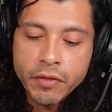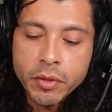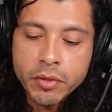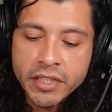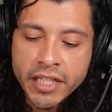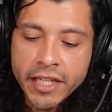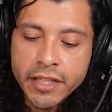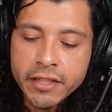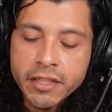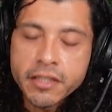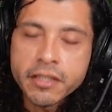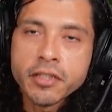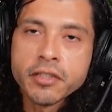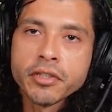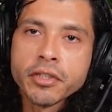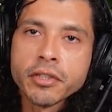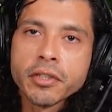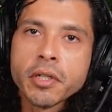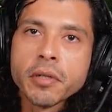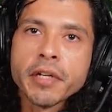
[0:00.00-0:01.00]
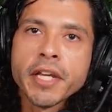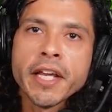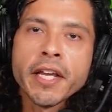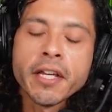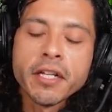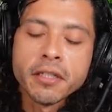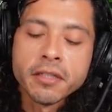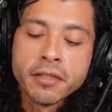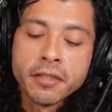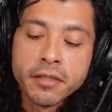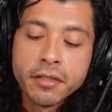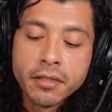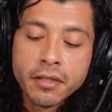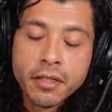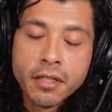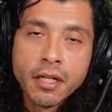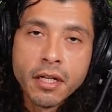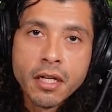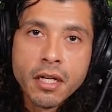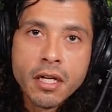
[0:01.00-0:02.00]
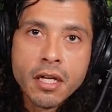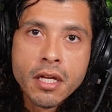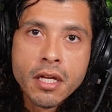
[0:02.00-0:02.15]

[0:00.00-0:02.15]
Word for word: if you take this into your own hands,